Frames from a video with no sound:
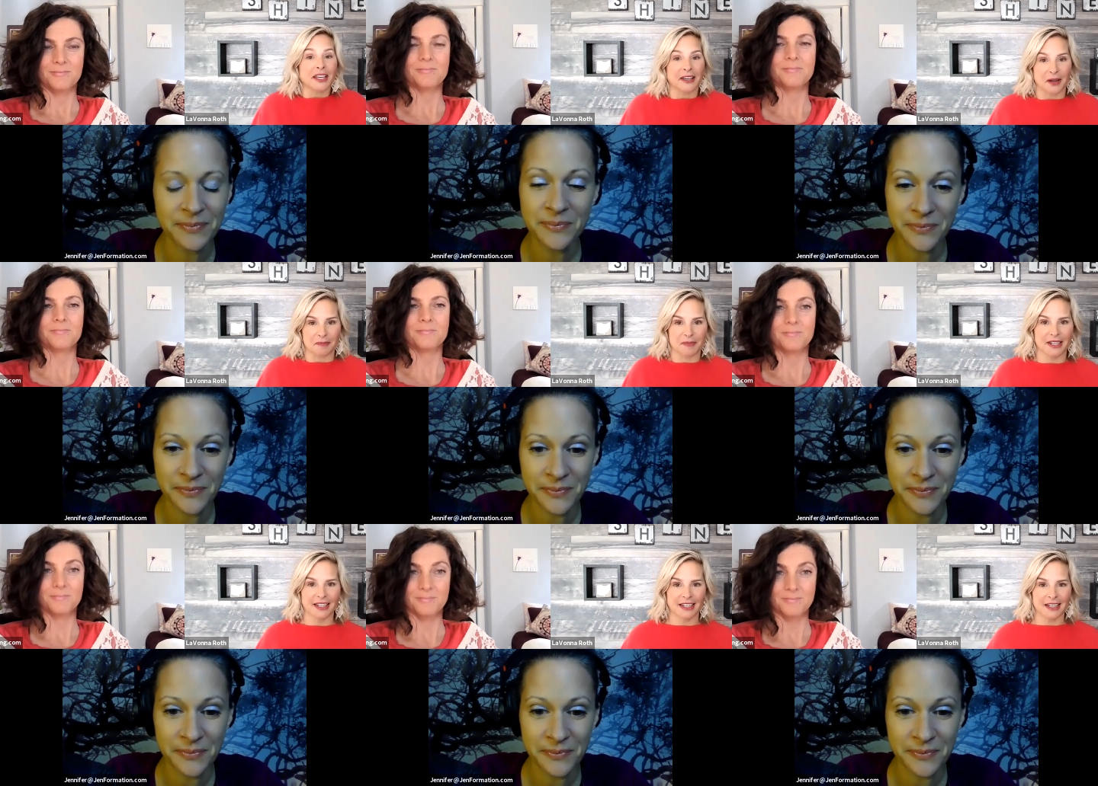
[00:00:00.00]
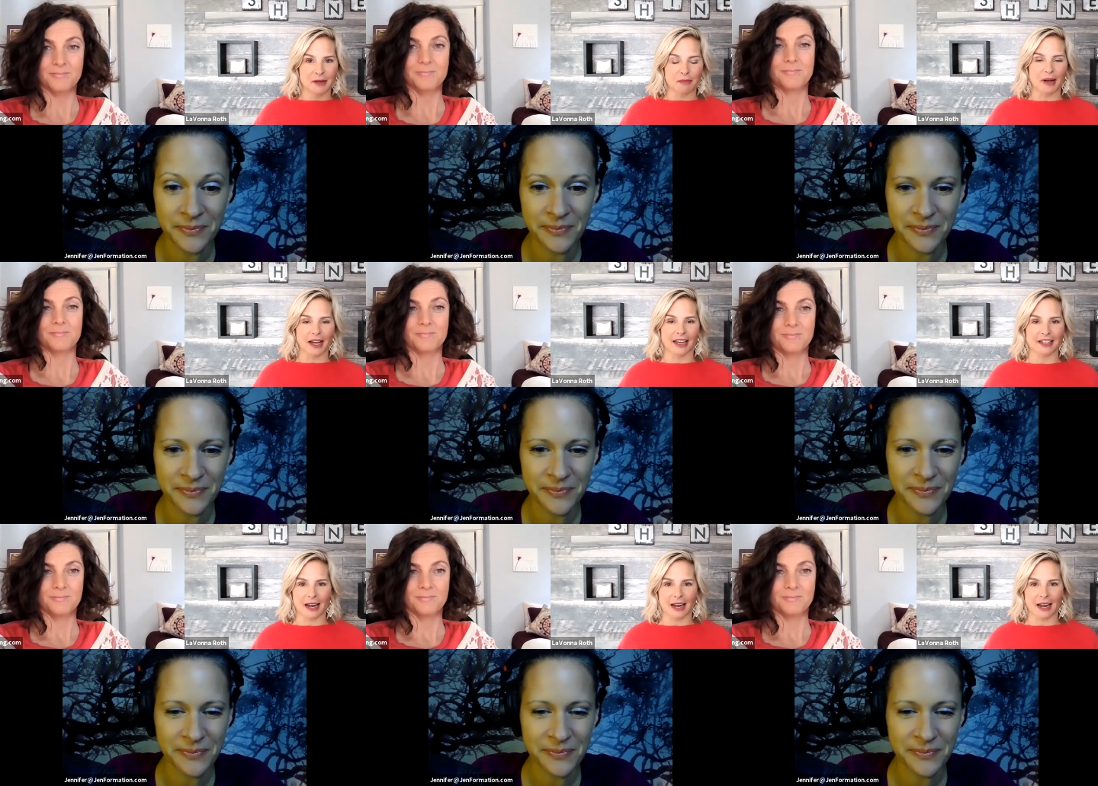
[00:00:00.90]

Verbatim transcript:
Speaker 1: am. But